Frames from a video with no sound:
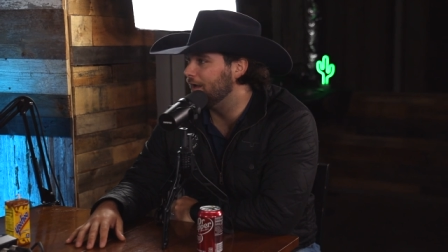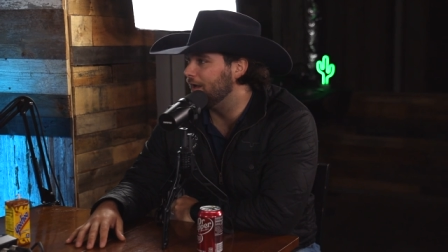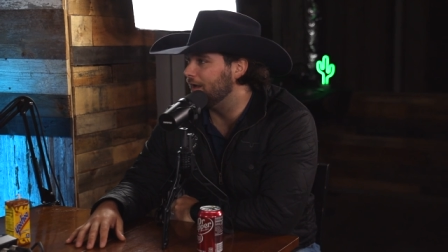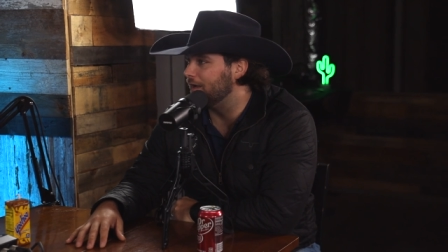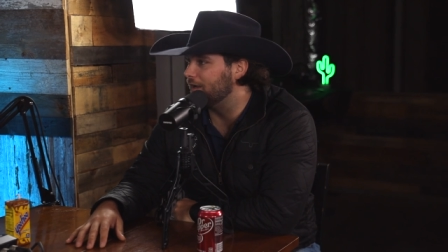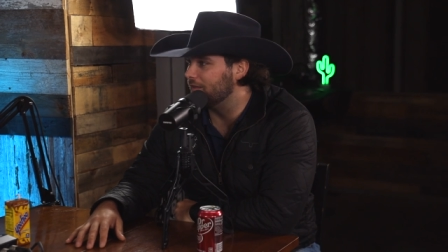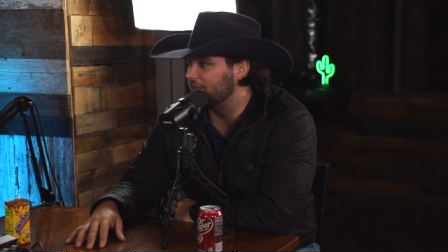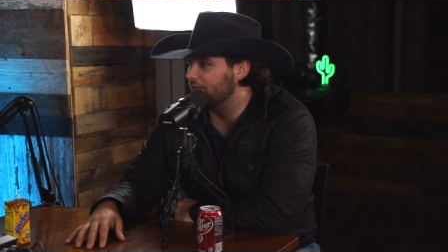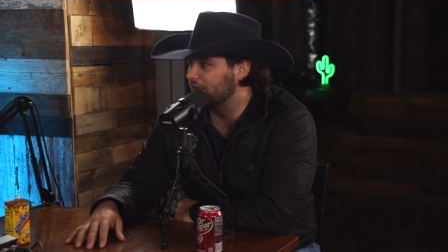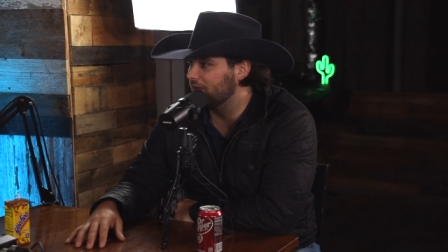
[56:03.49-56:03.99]

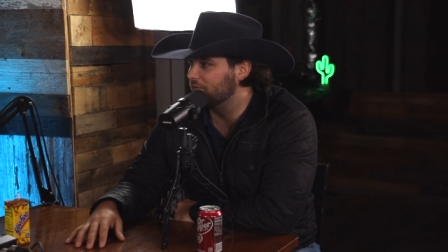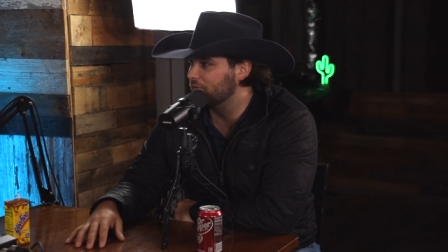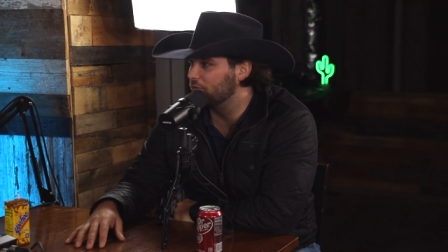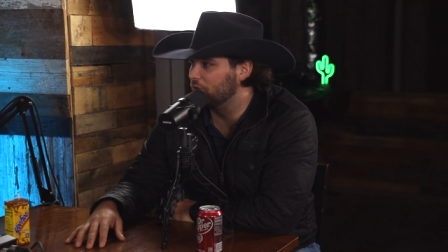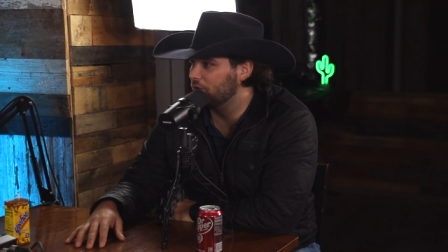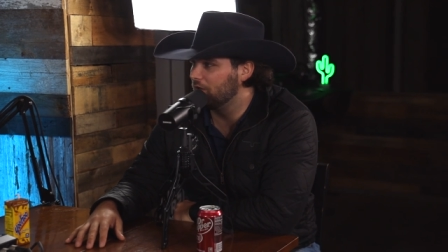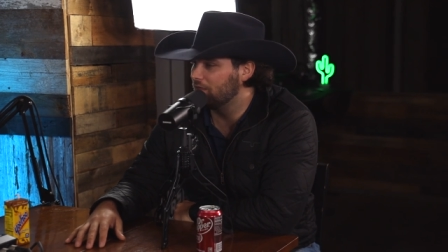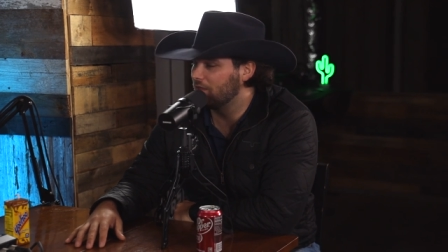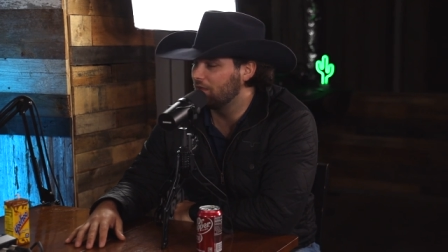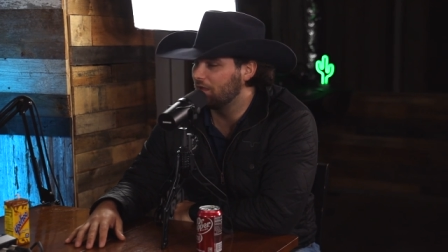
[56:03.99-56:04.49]
anything for
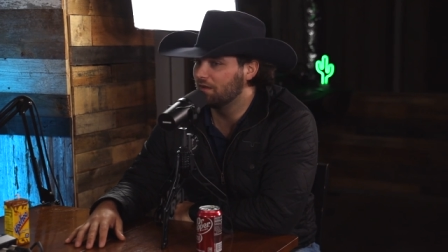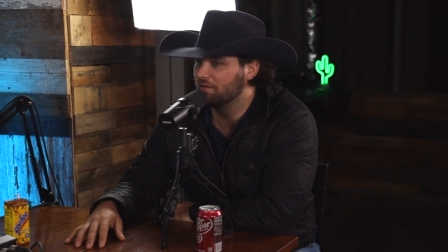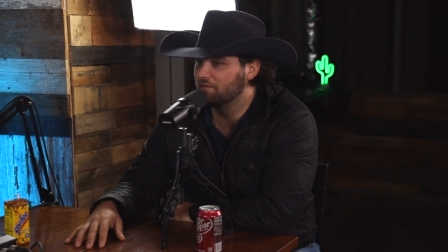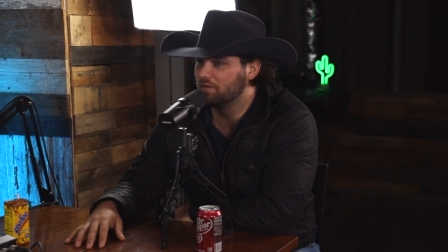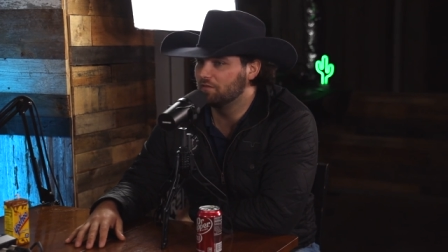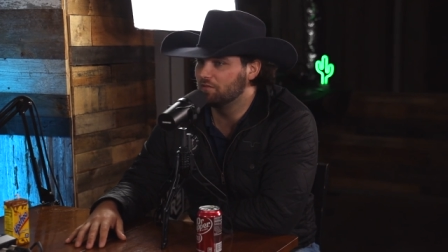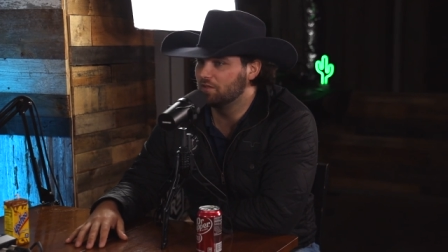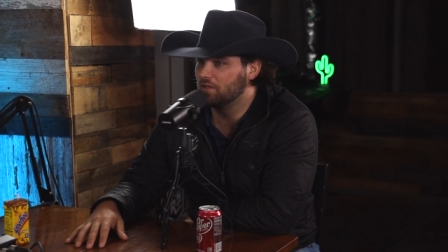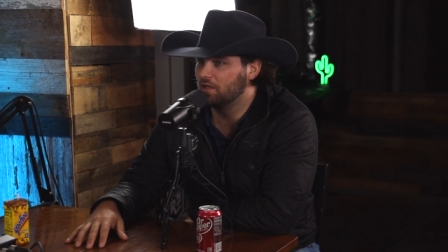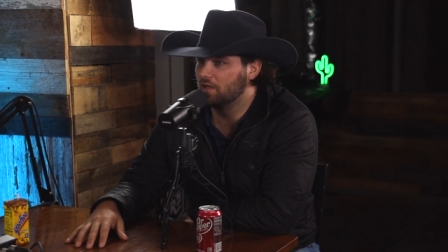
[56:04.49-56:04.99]
anything I've
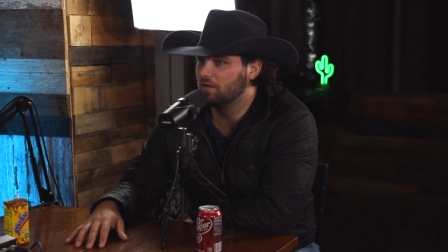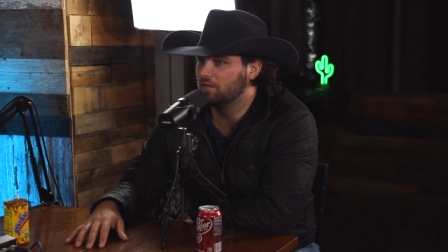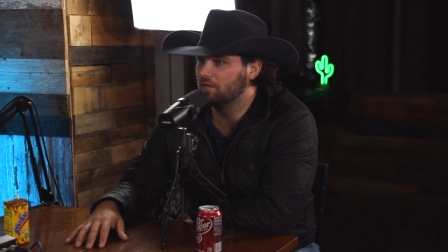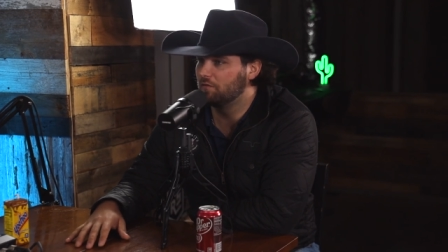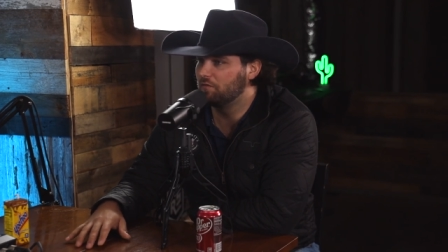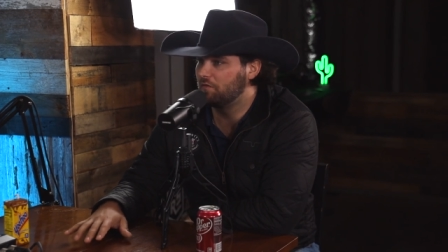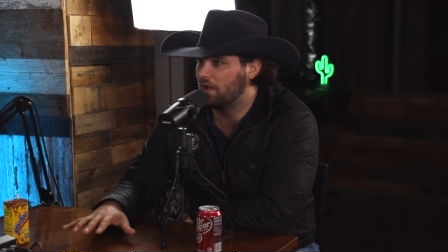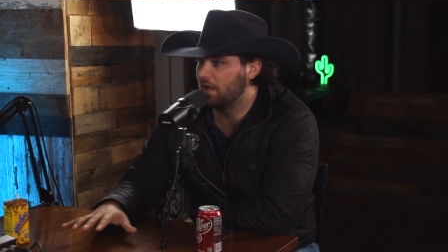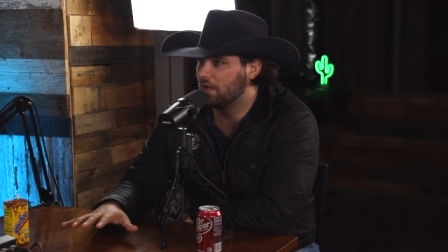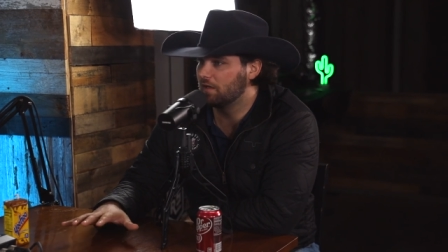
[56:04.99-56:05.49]
ever done,
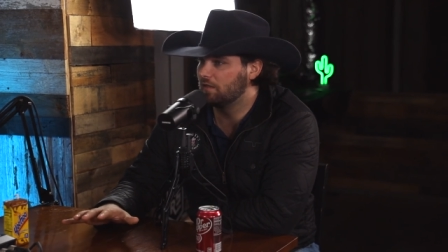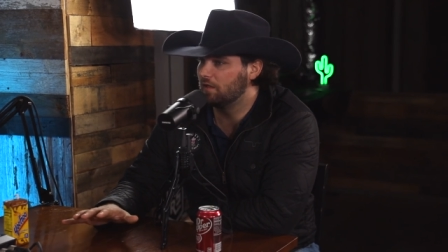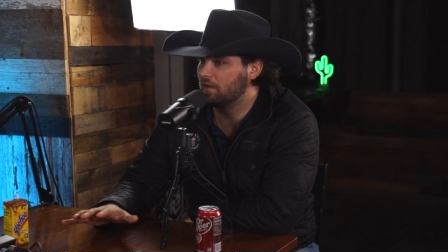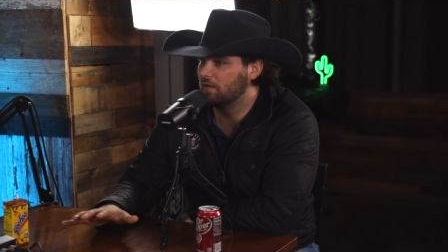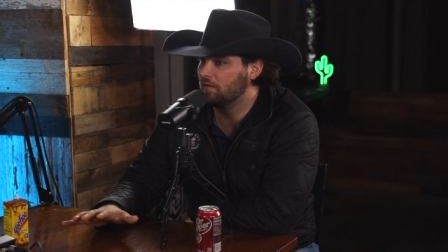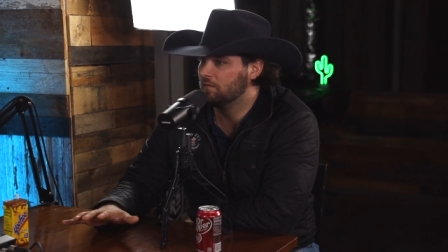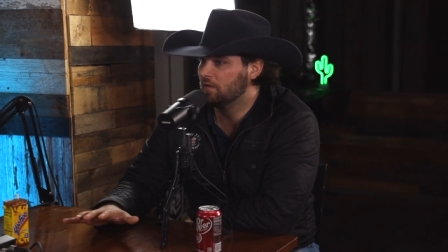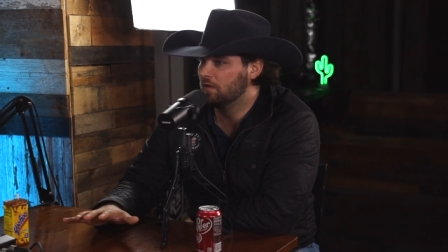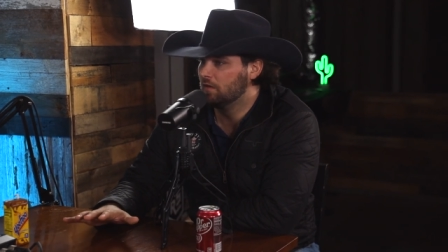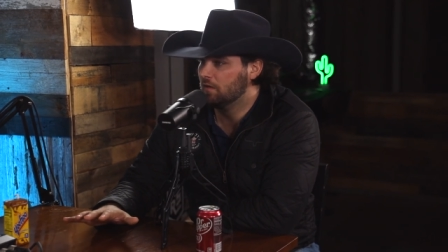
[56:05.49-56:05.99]
the fact
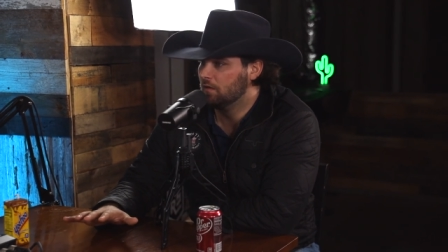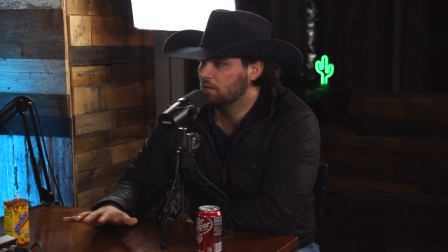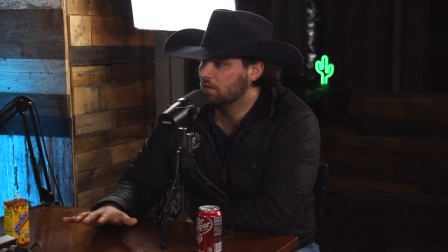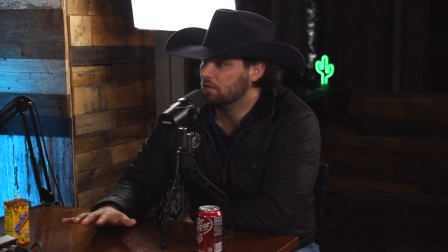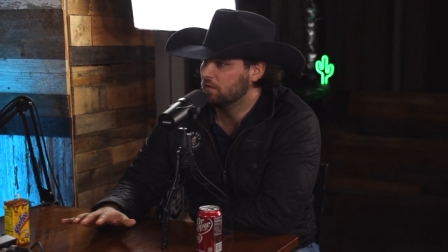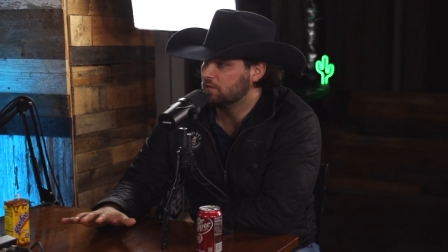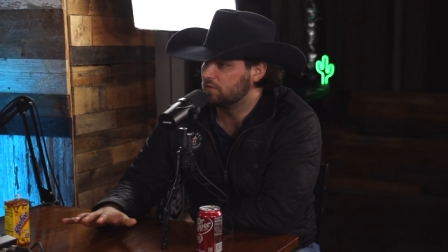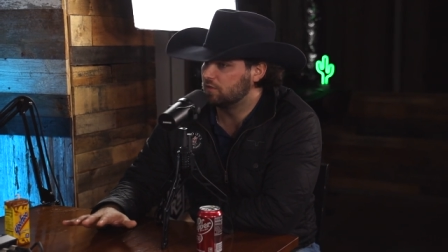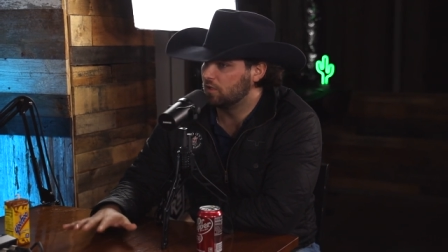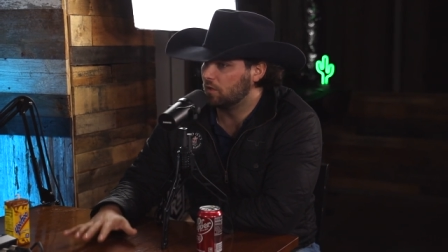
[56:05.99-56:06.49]
that
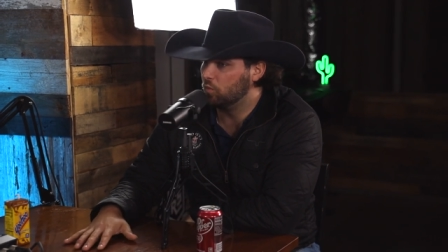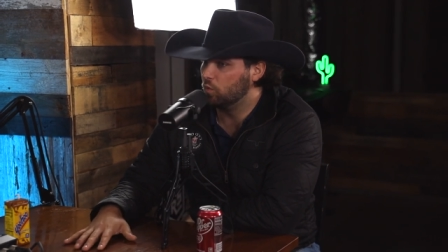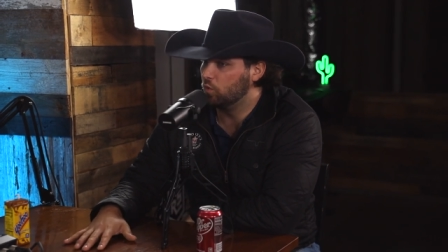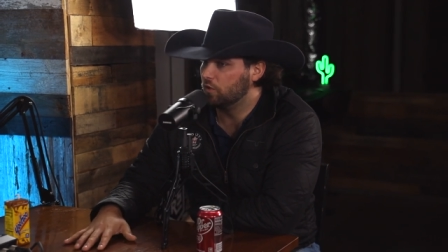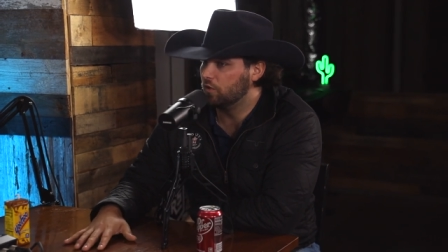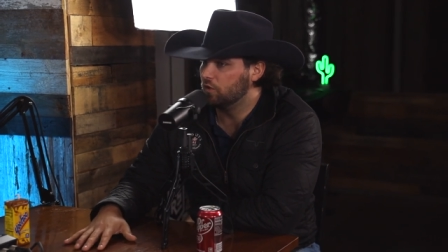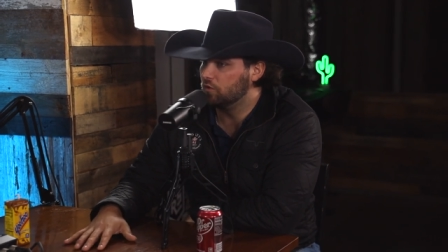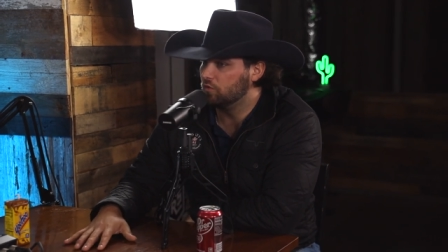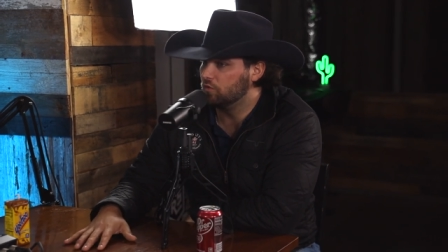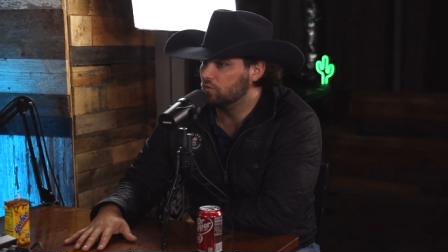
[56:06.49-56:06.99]

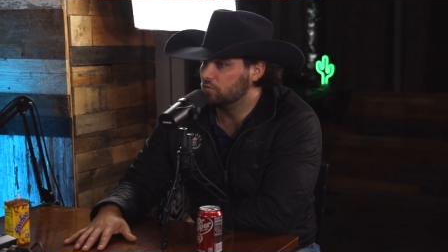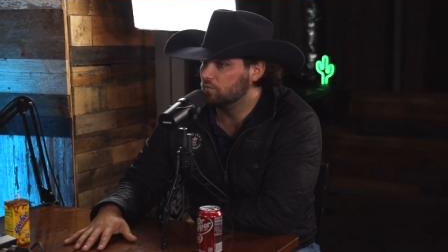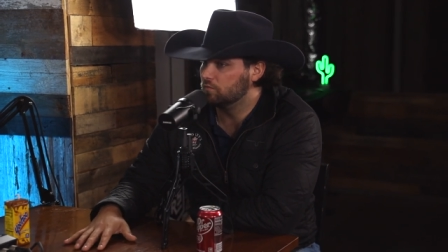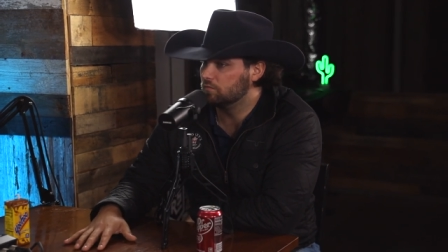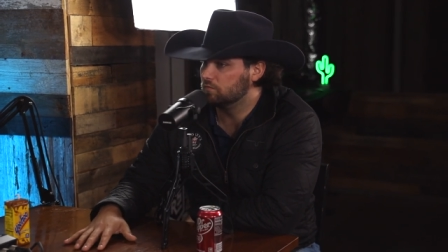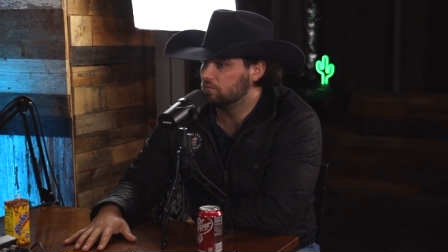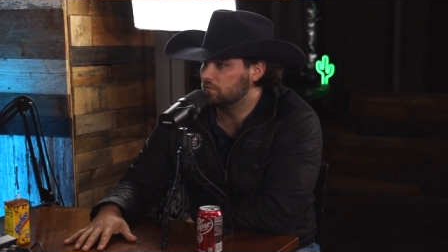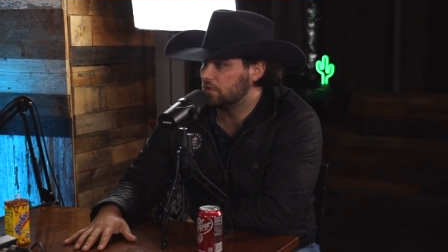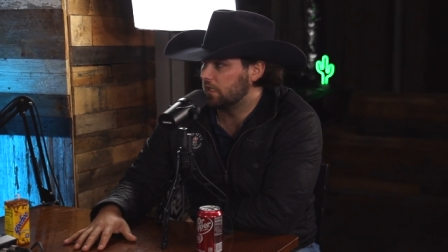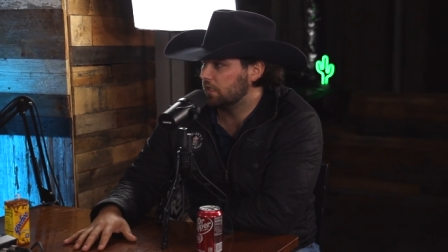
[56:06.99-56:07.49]
someone who,
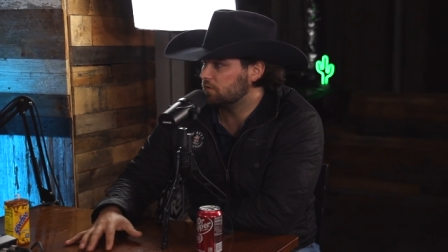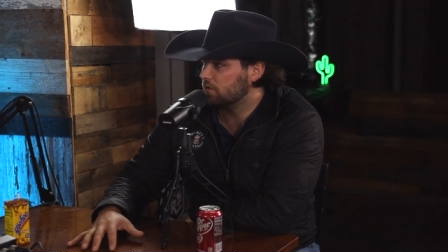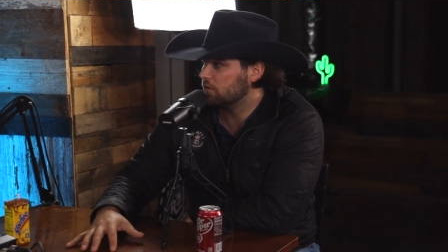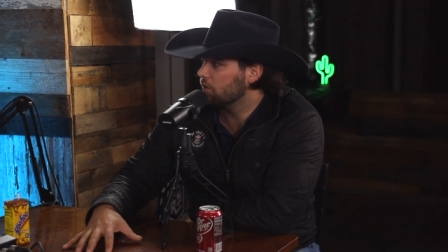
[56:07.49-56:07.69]
that's